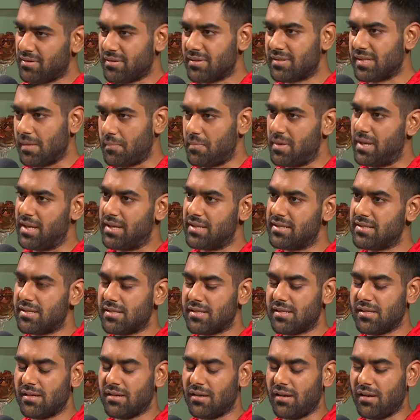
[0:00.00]
Some days,
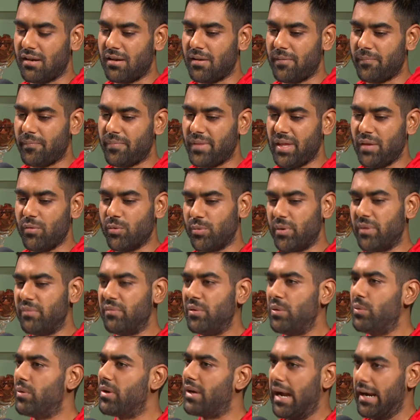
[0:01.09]
even when
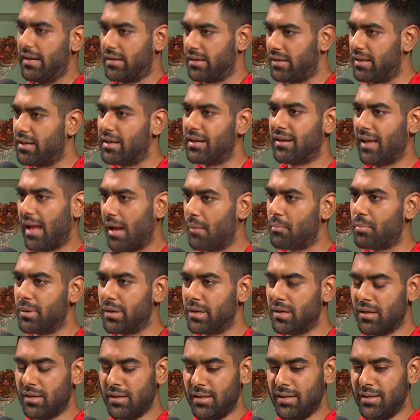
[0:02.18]
we were acting, it
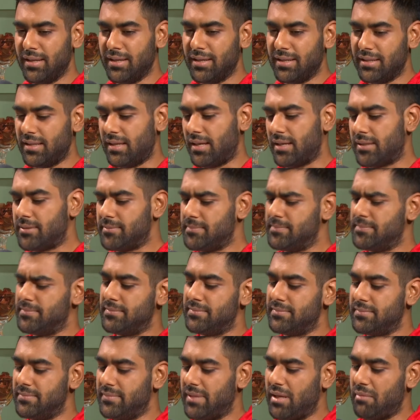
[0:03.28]
happened that
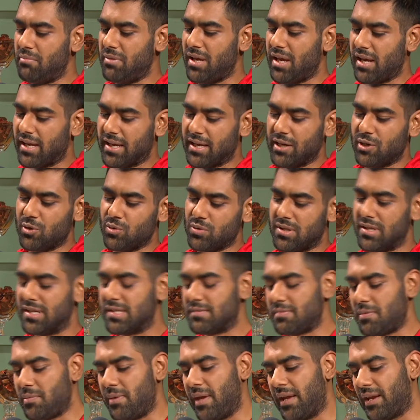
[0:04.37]
maybe I can do this,
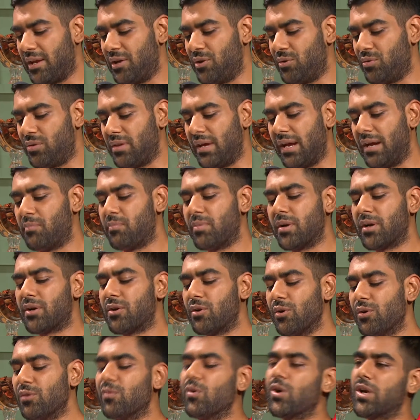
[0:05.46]
maybe I can do that. But
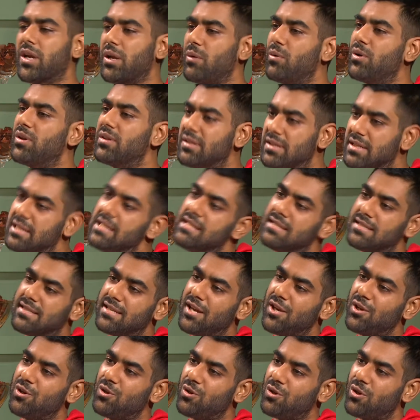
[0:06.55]
no, whatever is
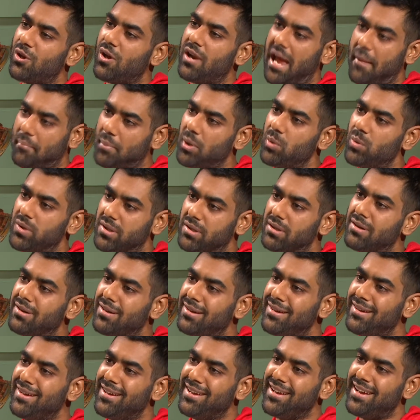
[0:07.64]
there, you know, you're happy with it.
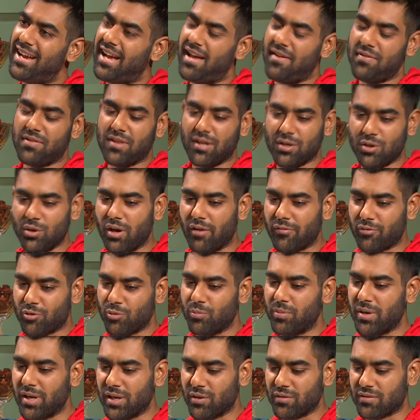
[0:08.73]
And then you have to
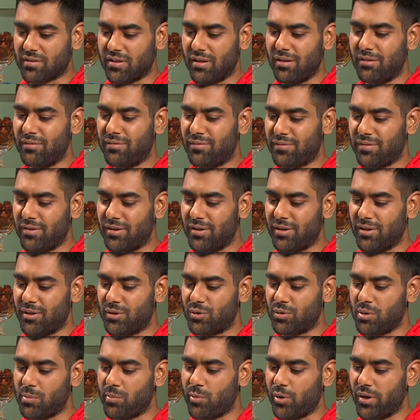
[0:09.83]
bring yourself to
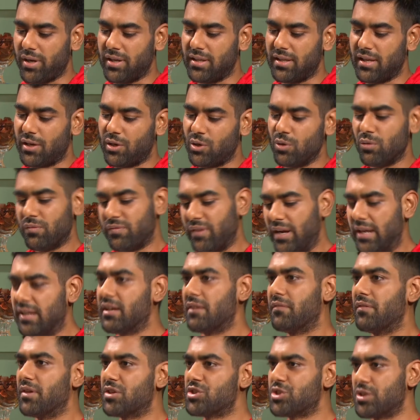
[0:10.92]
the point that you'll find
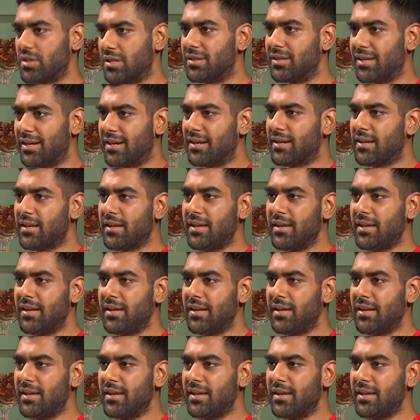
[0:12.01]
conviction in that.